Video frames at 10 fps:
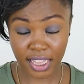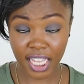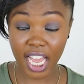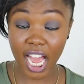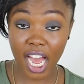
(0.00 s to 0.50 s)

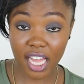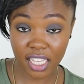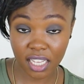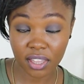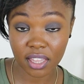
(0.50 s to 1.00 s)
The
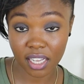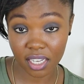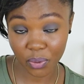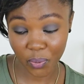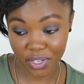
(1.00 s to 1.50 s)
other
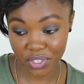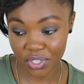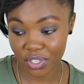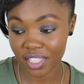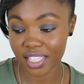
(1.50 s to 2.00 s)
third
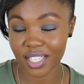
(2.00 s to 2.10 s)
question,